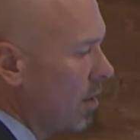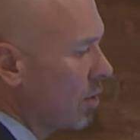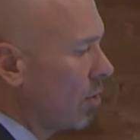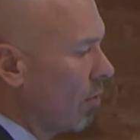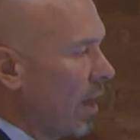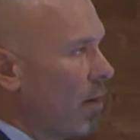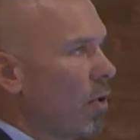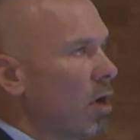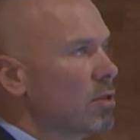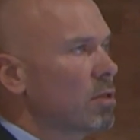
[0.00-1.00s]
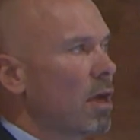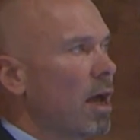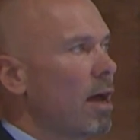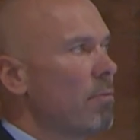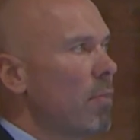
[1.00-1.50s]
So there was
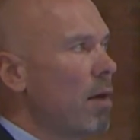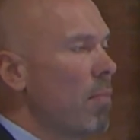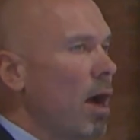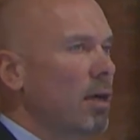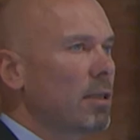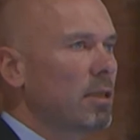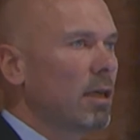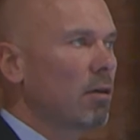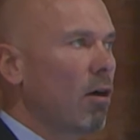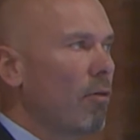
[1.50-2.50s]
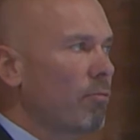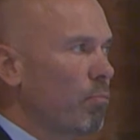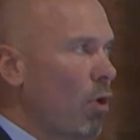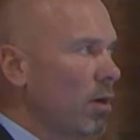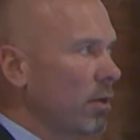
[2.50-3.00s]
a marketing of
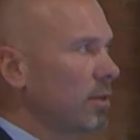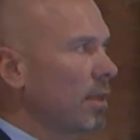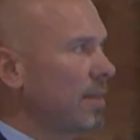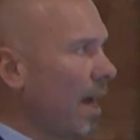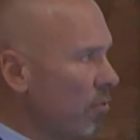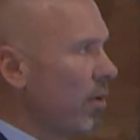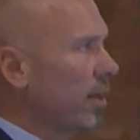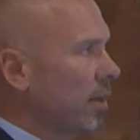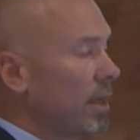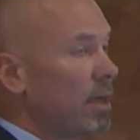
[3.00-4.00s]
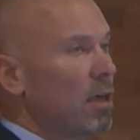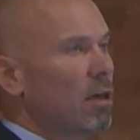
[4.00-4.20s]
products that directly